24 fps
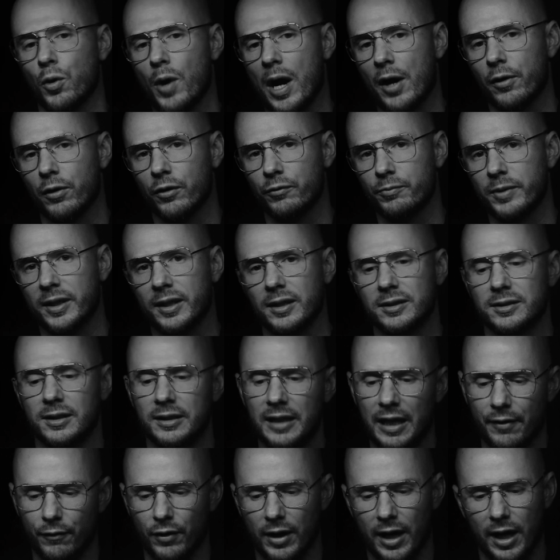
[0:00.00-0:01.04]
out of because they
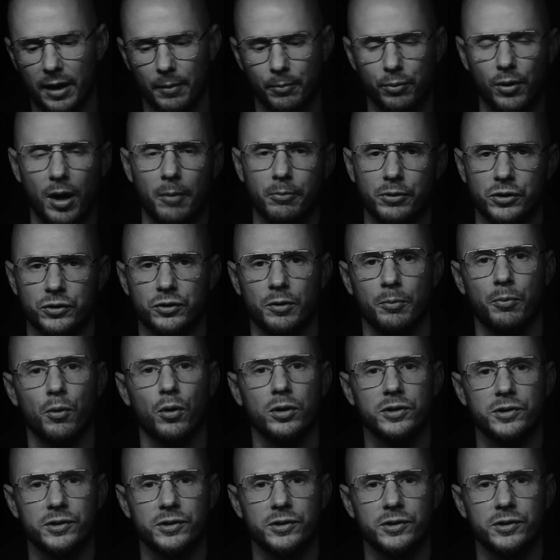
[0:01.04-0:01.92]
never had a proper support